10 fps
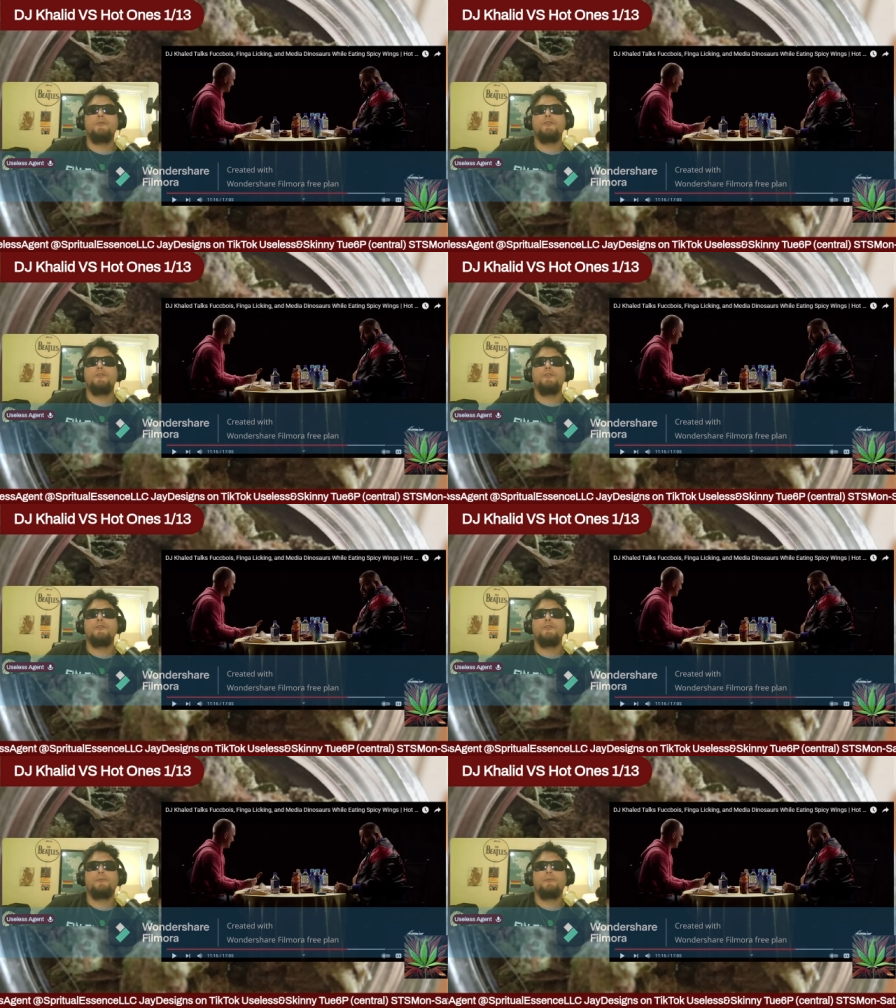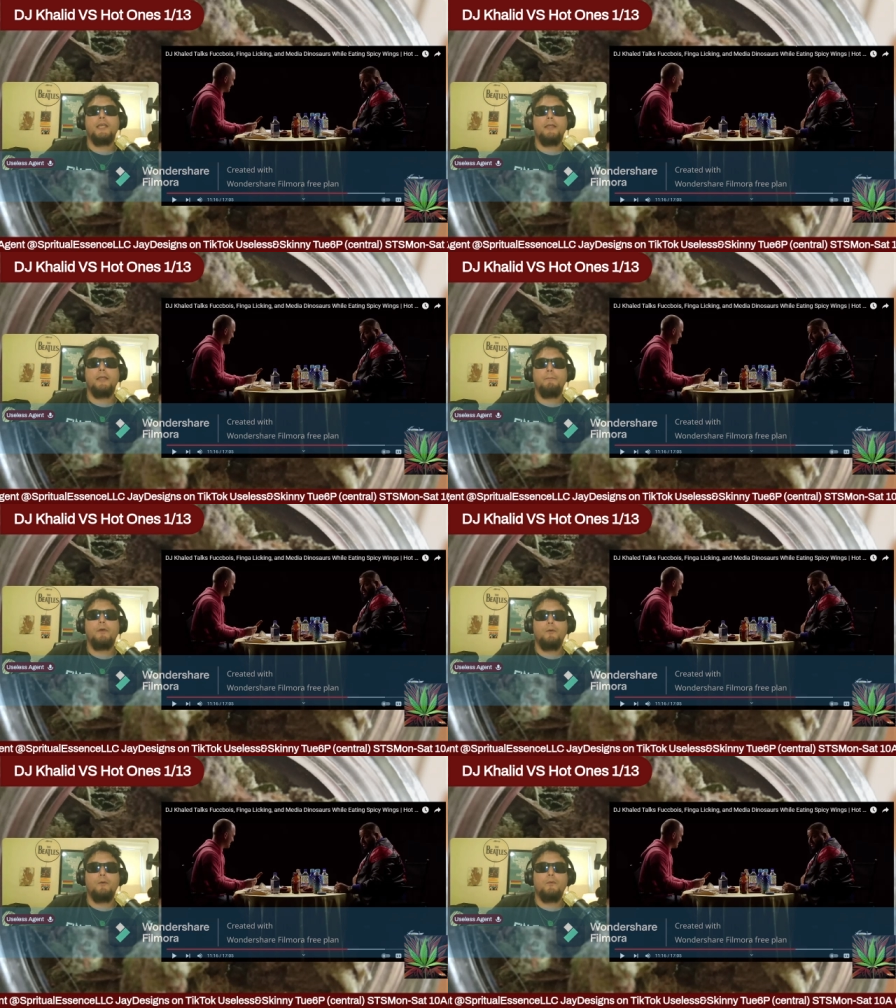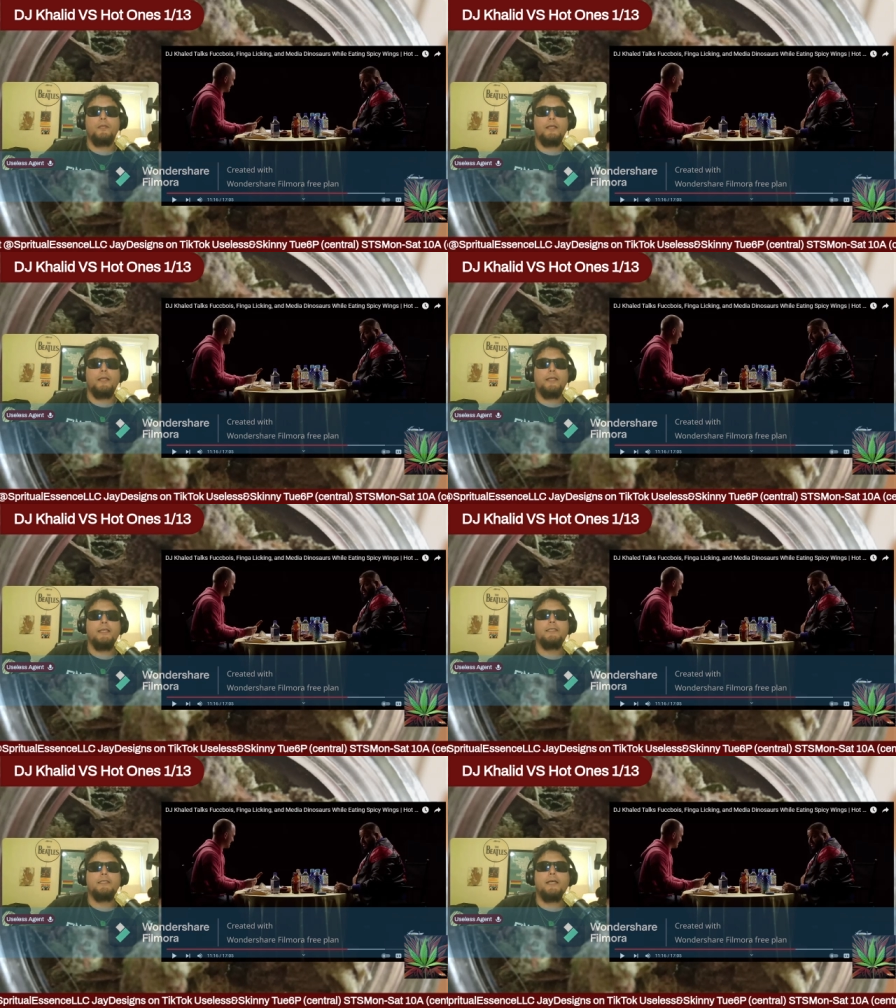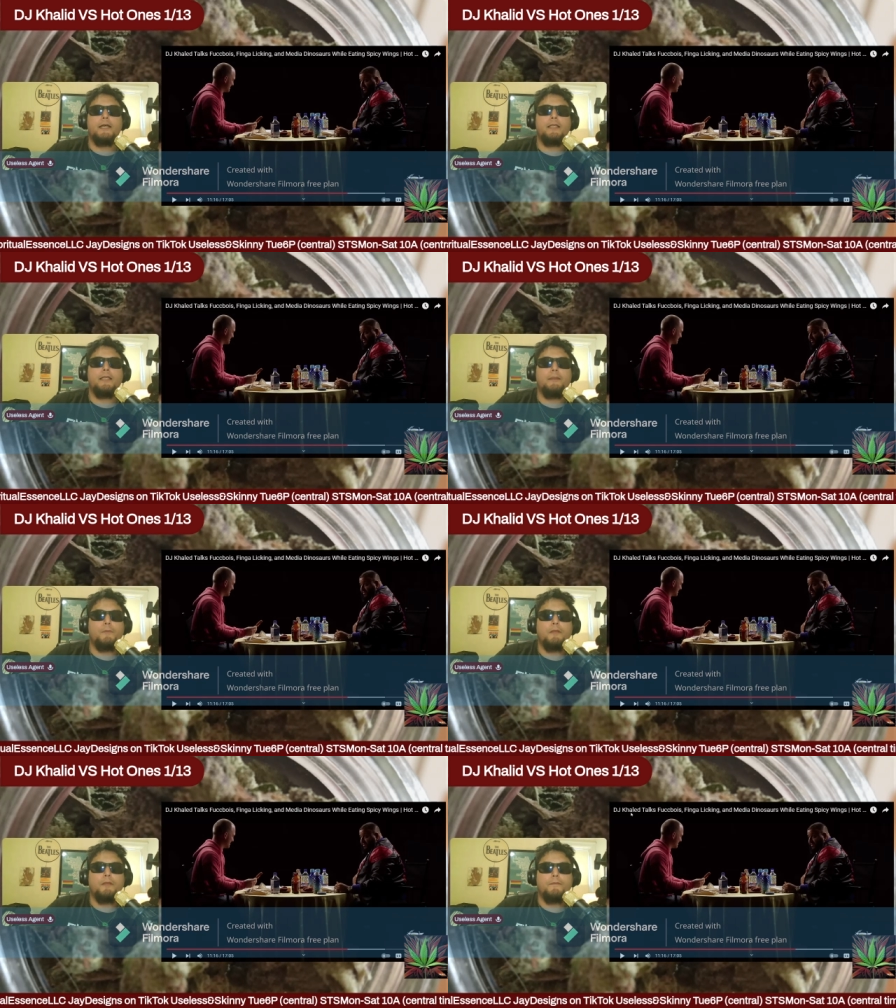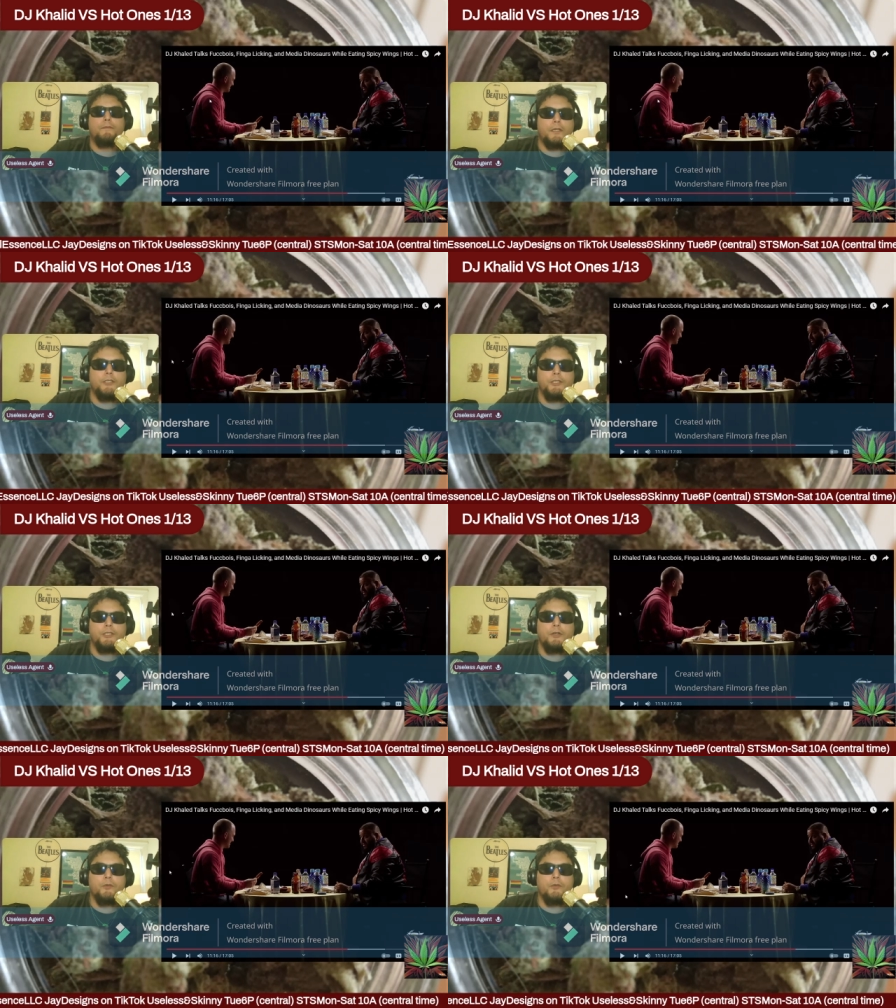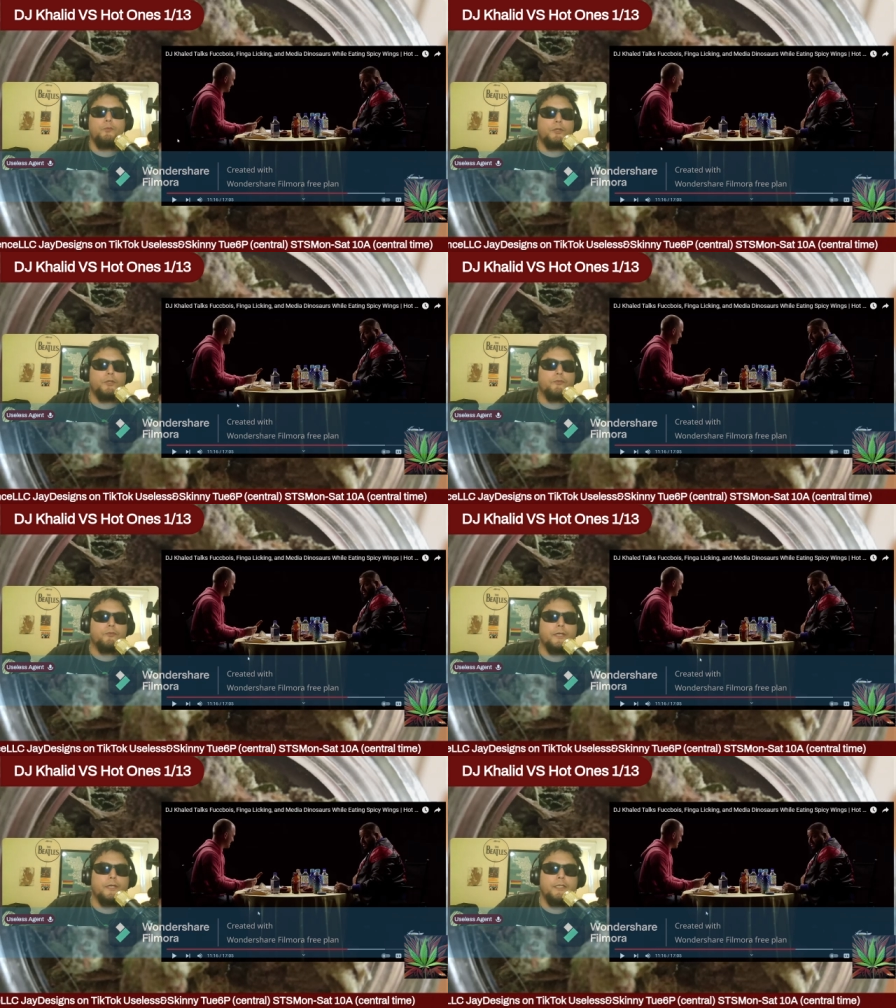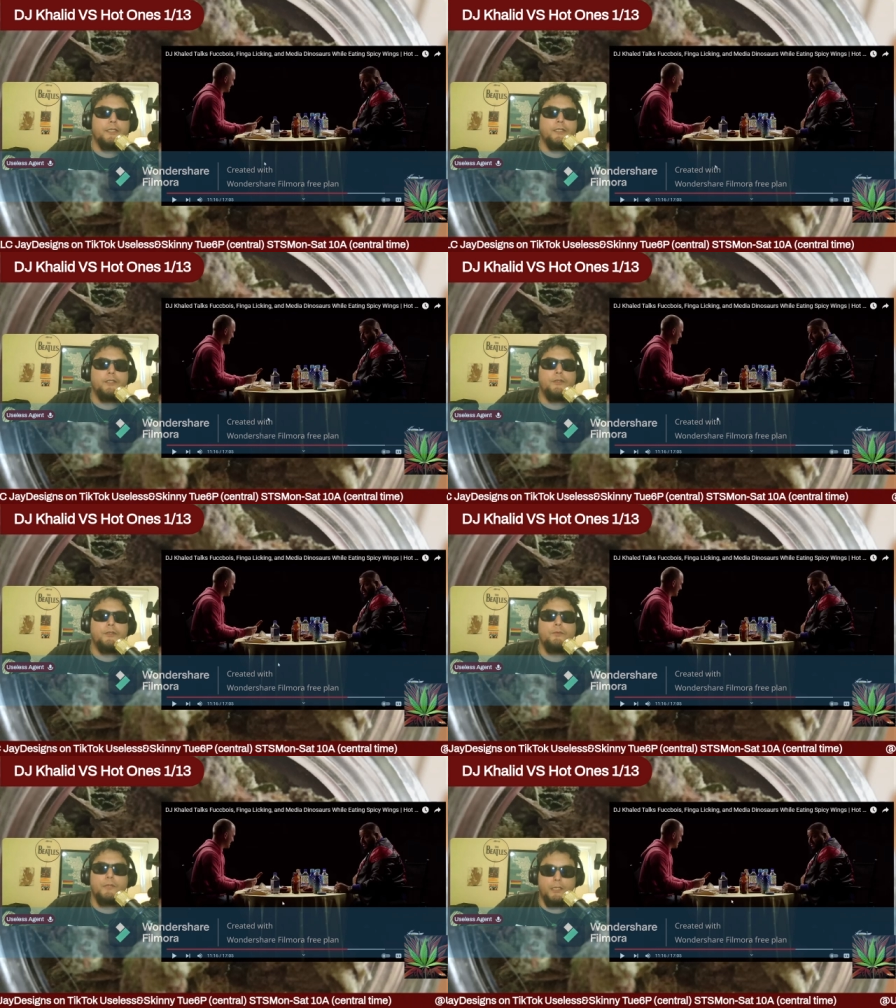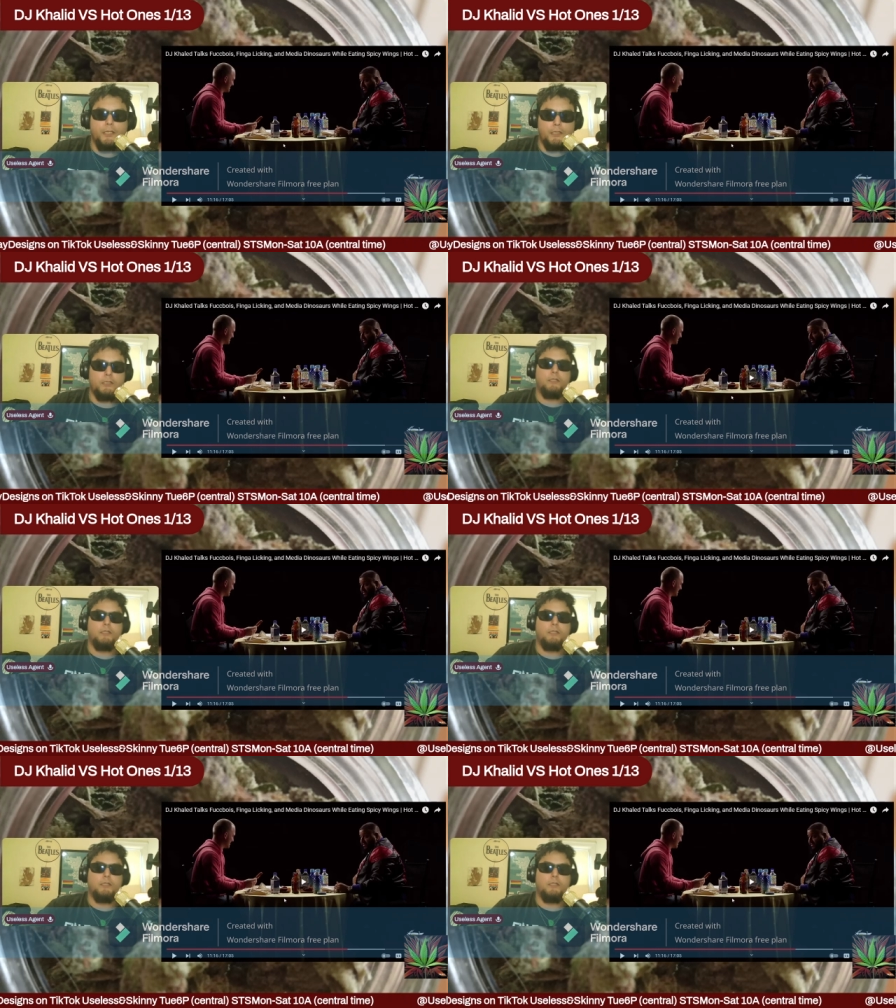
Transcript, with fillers: to bitch and moan, yet he's on the motherfucking show. You agreed to do this.